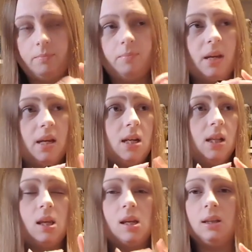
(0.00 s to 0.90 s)
bead
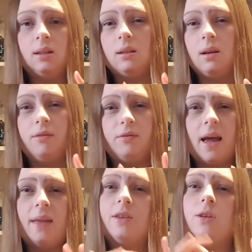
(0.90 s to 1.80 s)
things that are
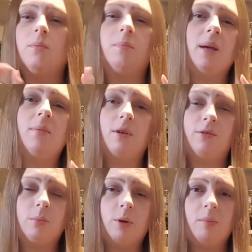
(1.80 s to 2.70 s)
flat that people
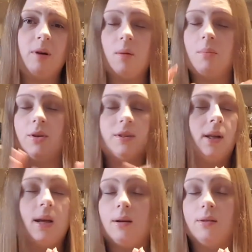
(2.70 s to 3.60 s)
often put in plant pots, I
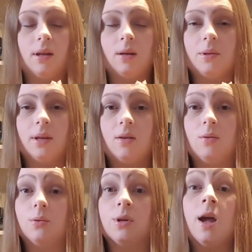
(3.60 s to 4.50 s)
cannot think what they're
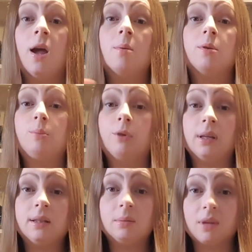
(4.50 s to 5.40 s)
called, to bring
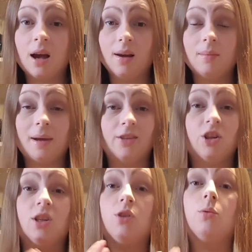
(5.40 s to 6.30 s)
in some colour
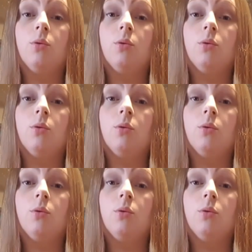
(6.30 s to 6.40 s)
magic, you